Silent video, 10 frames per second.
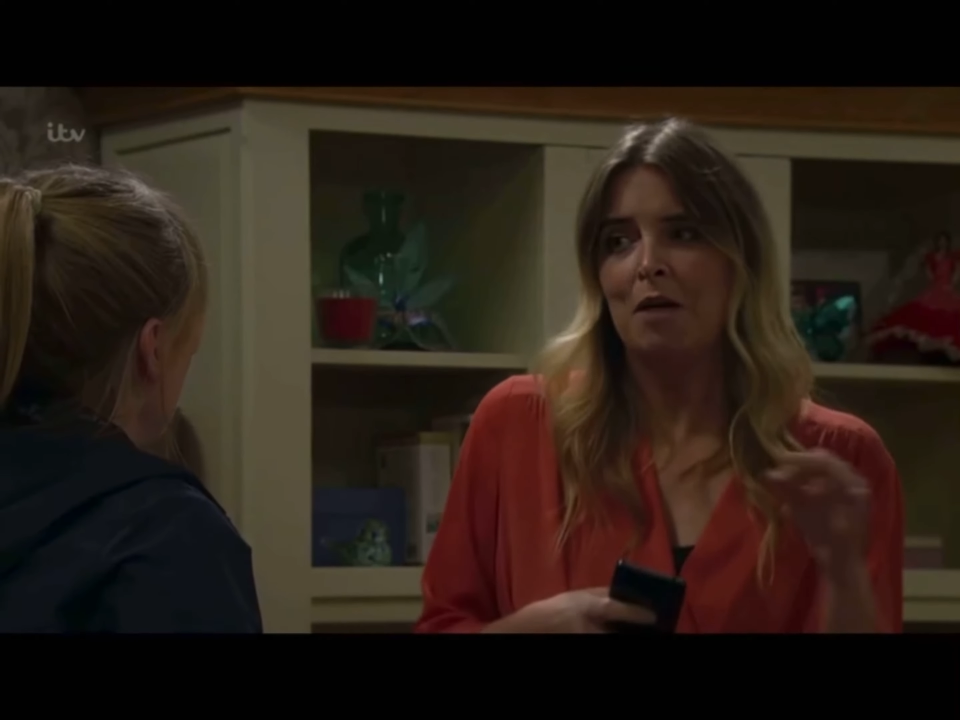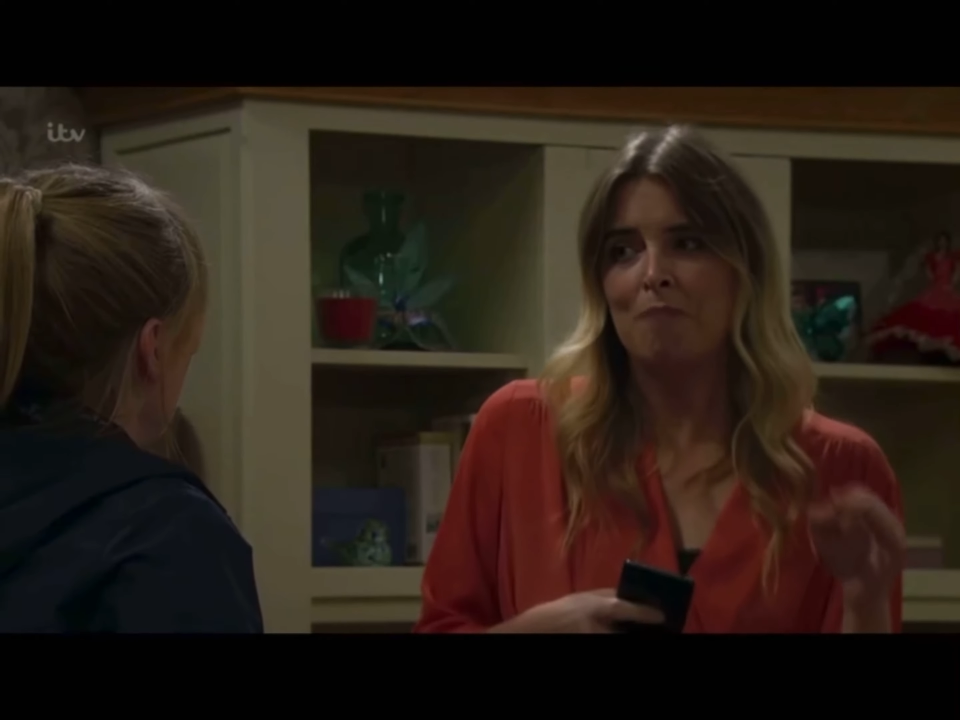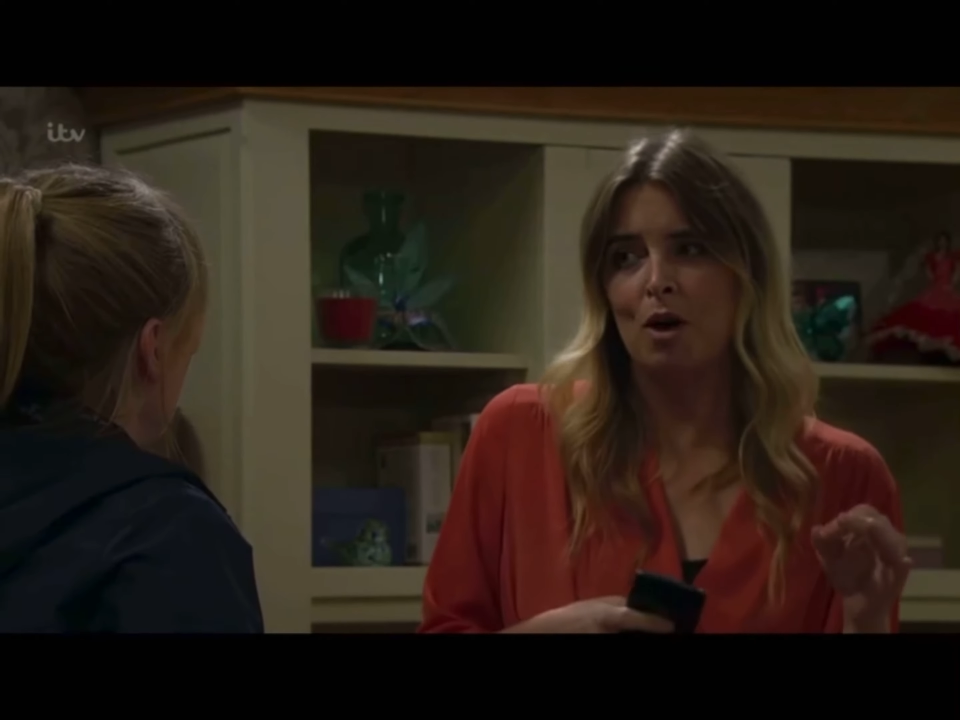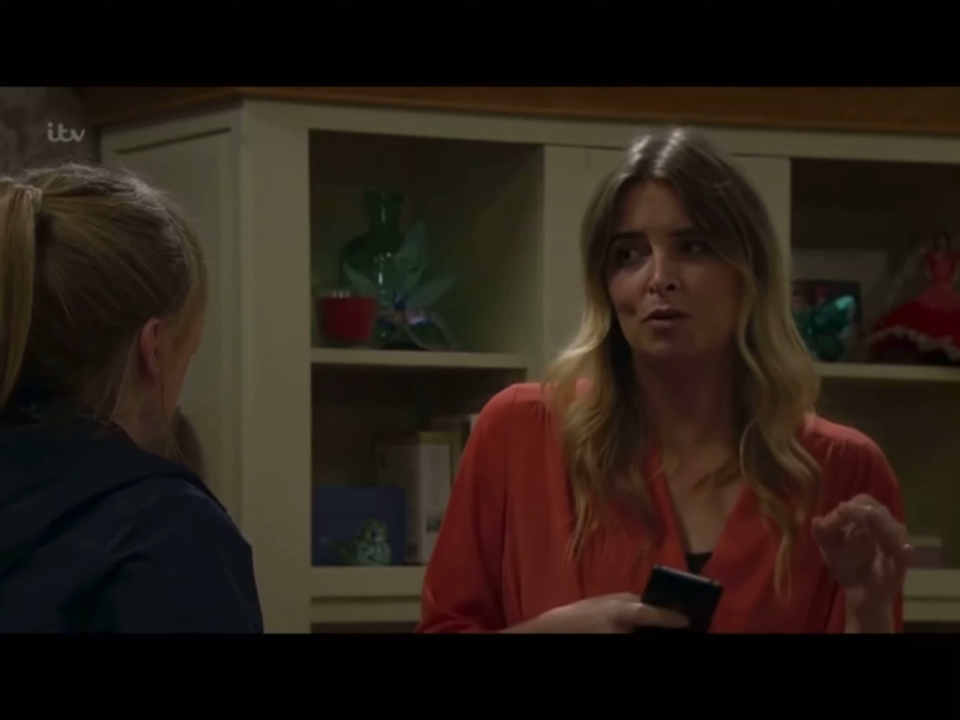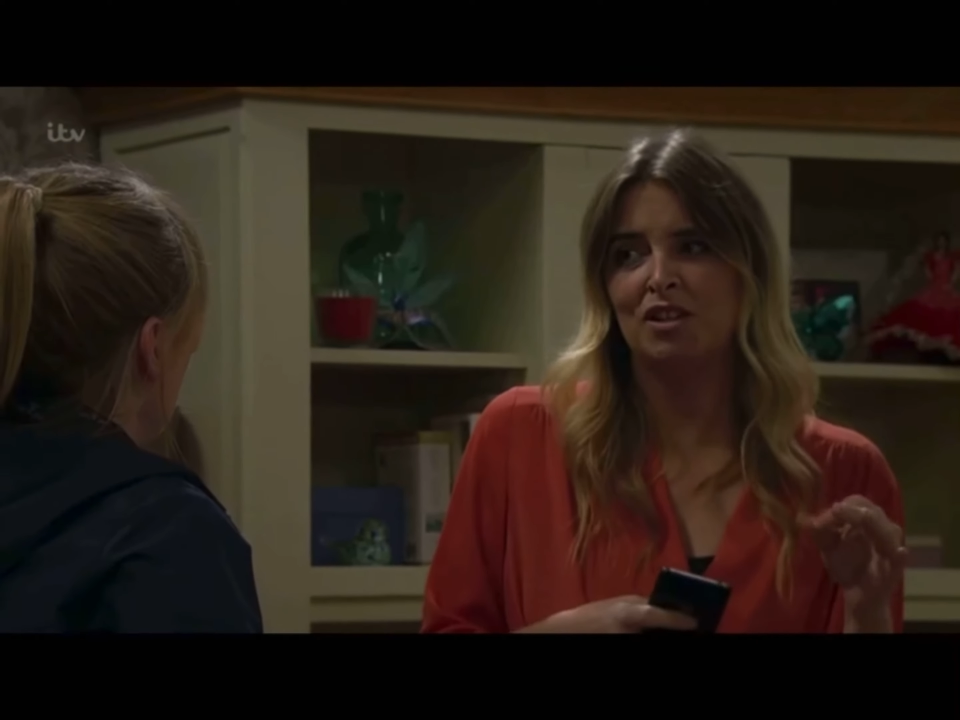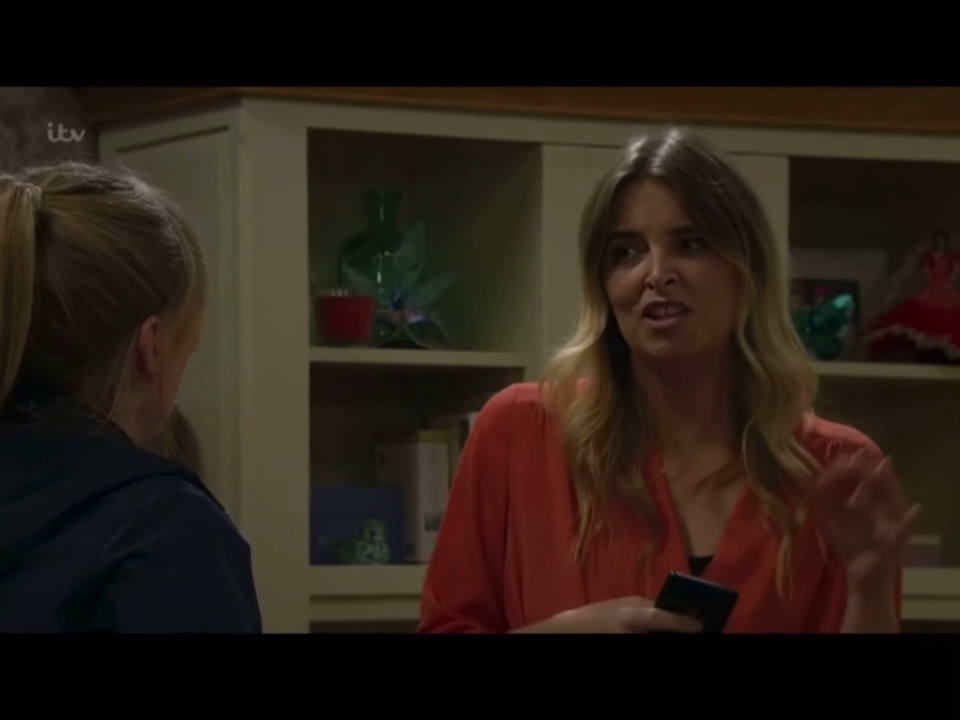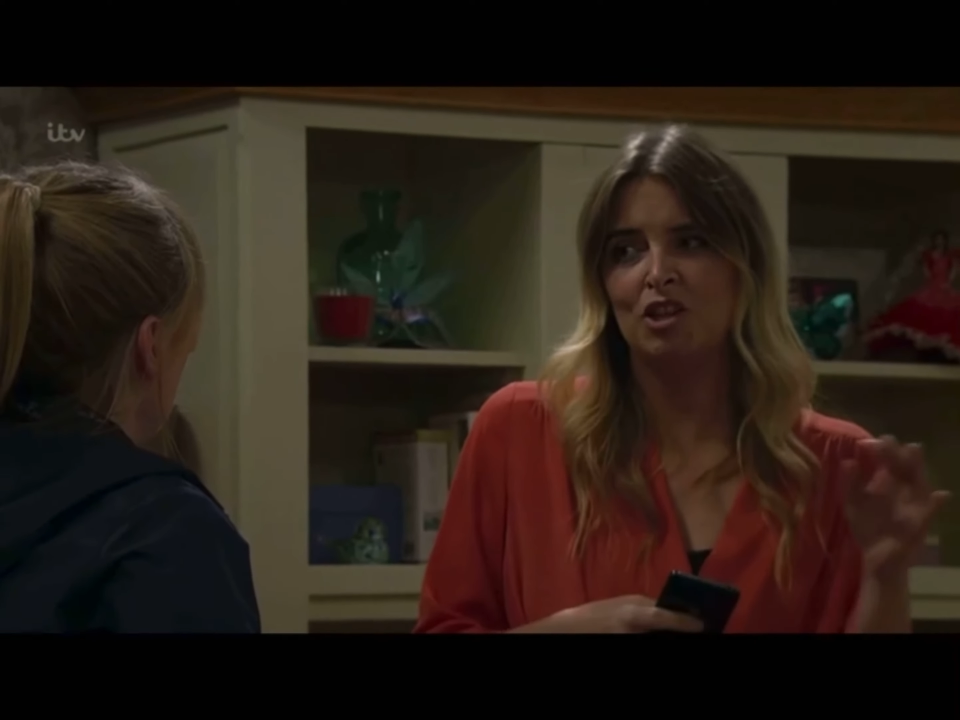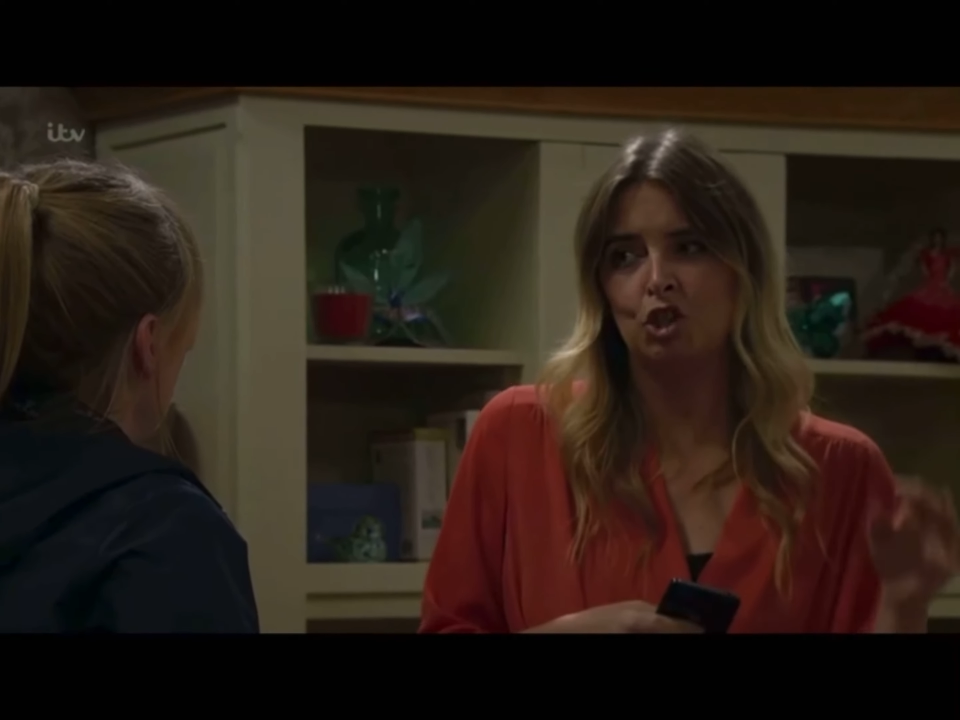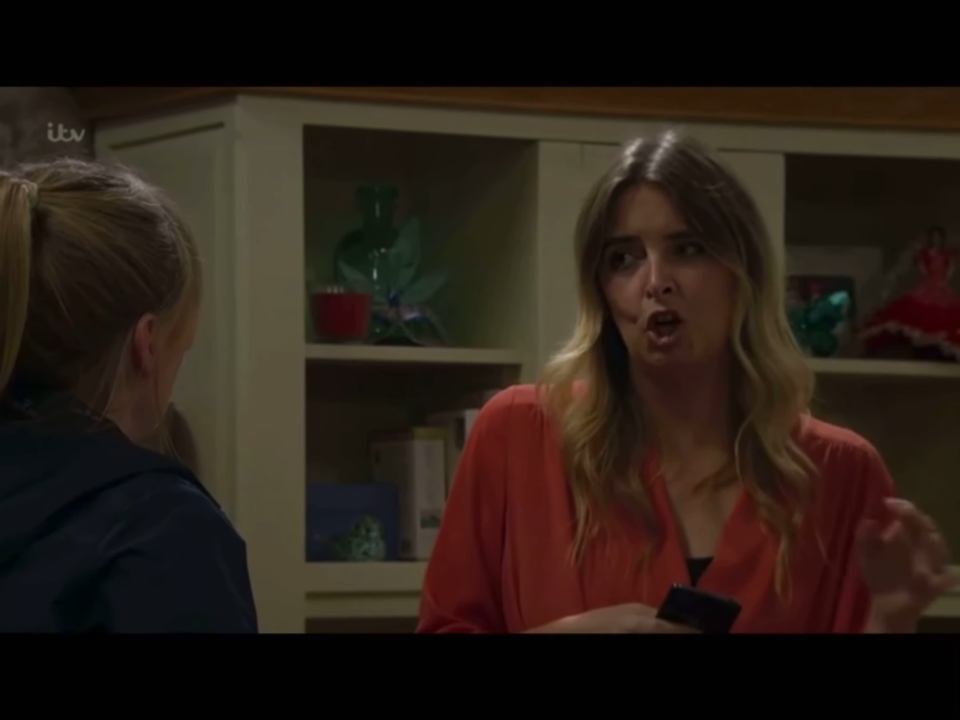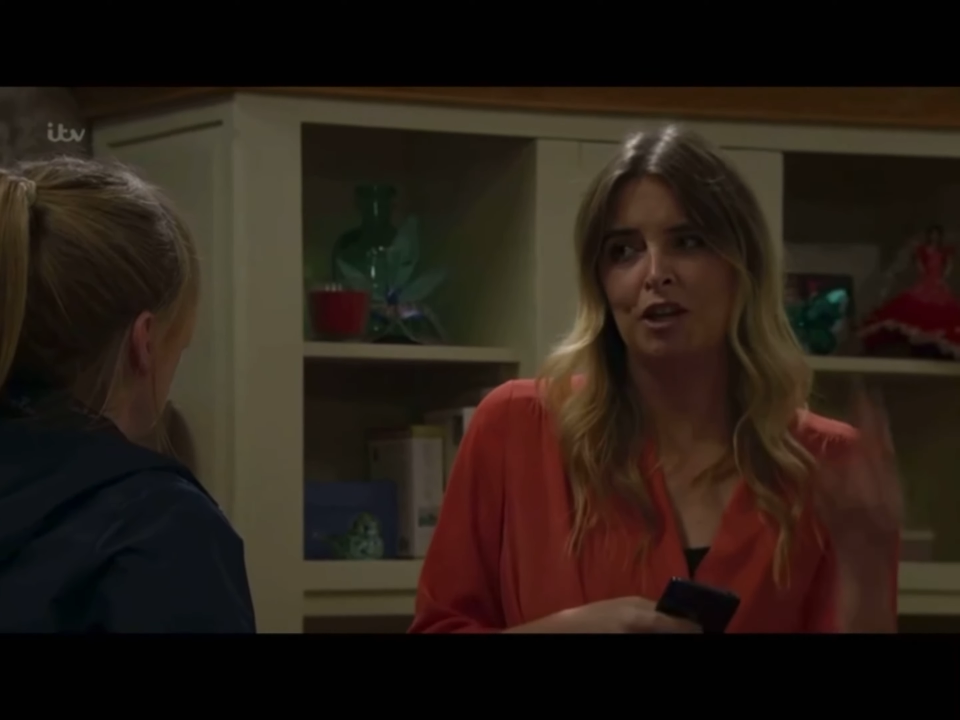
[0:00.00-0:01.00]
Moses and
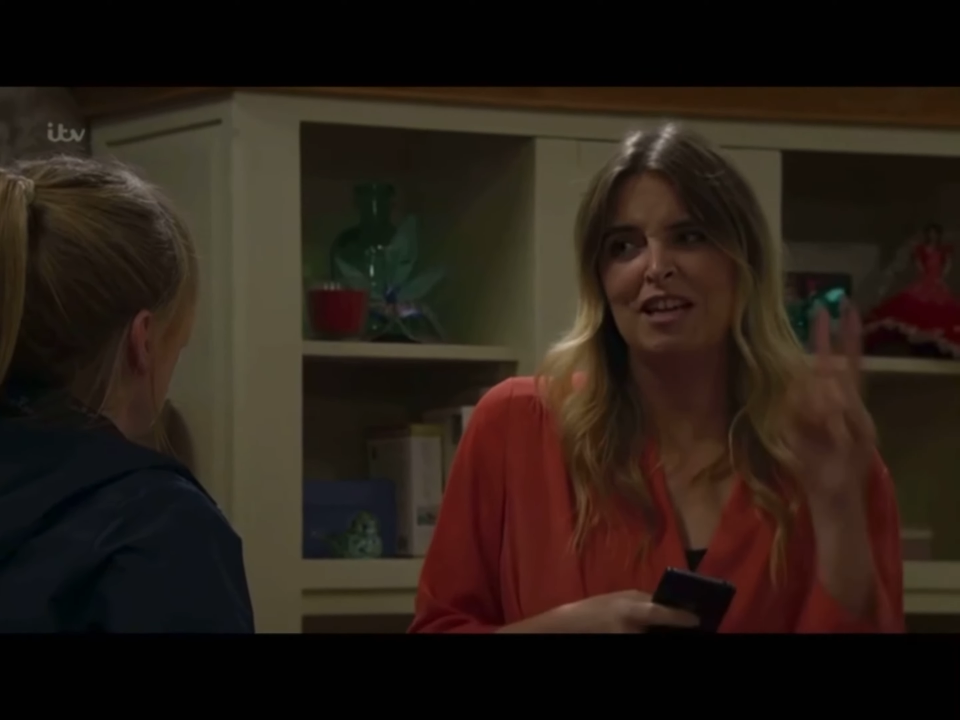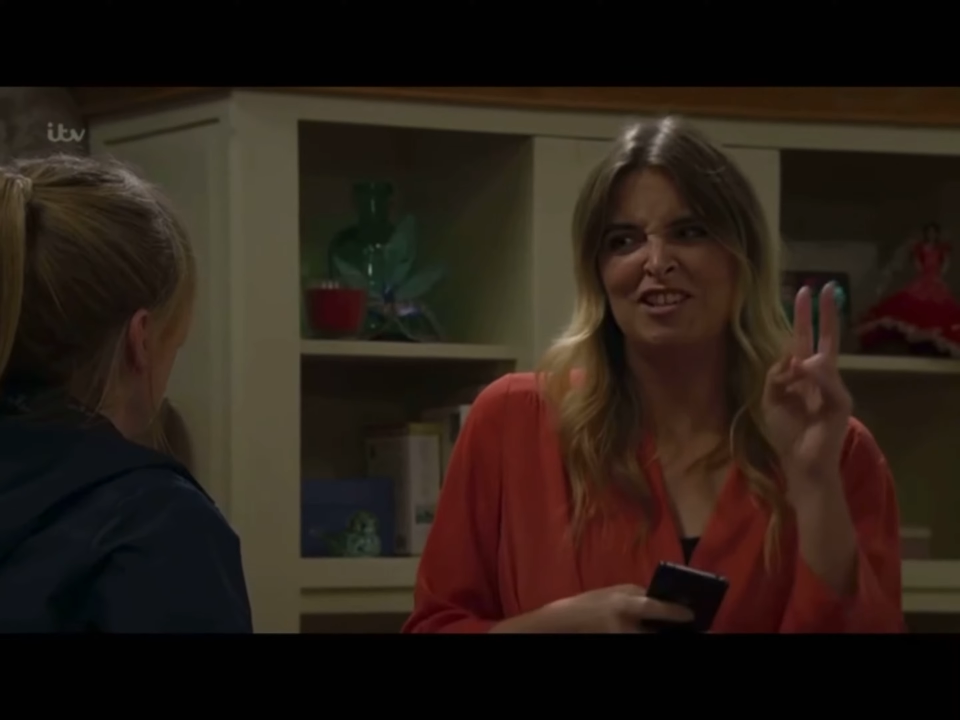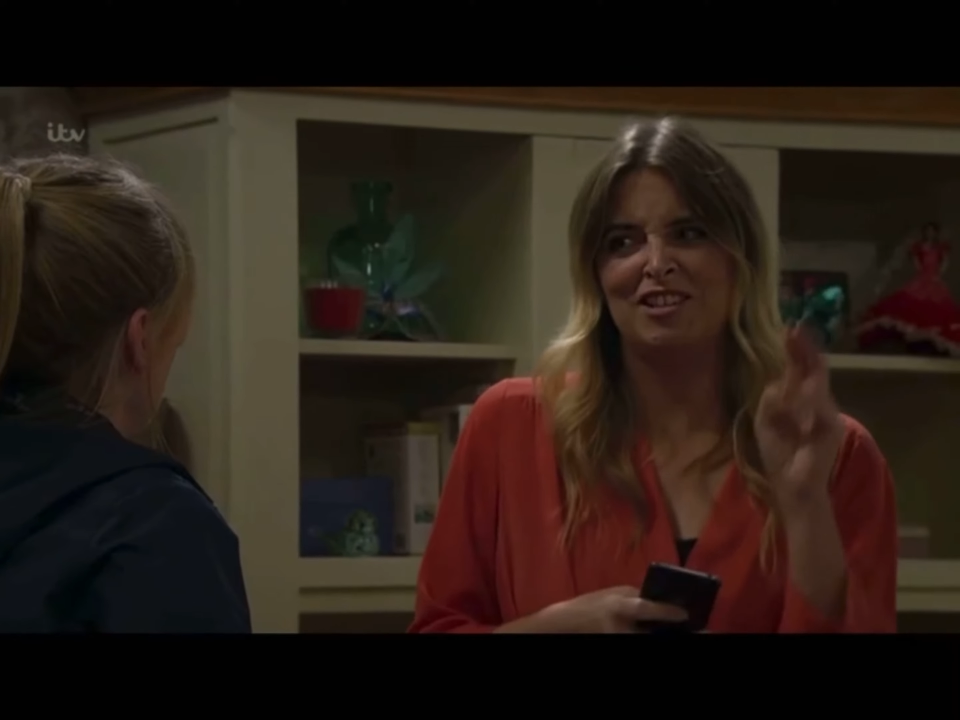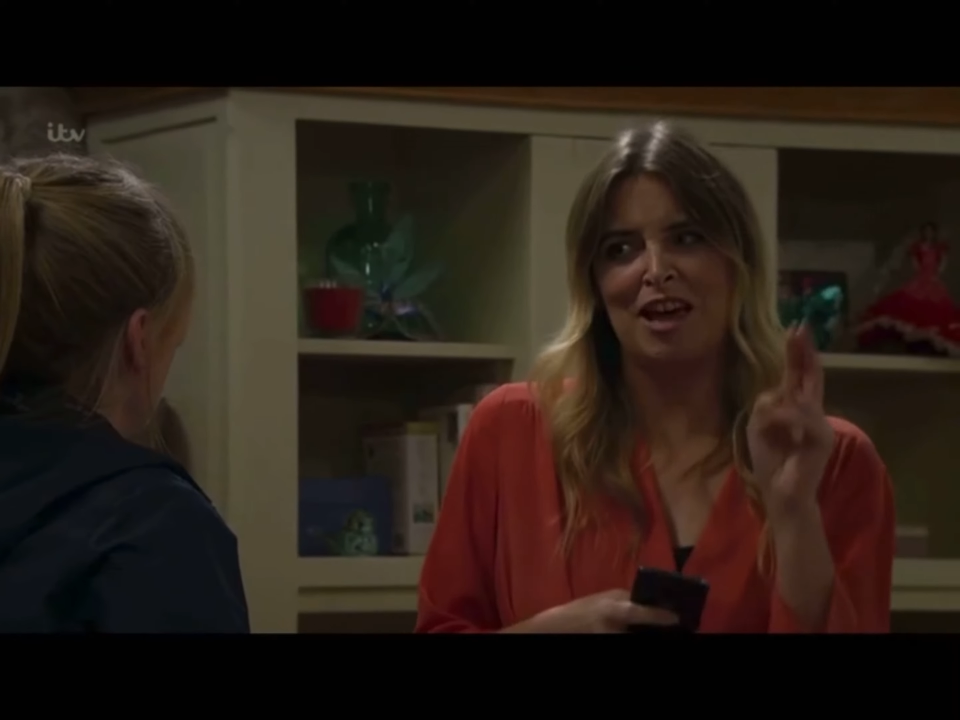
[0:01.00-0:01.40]
Johnny Day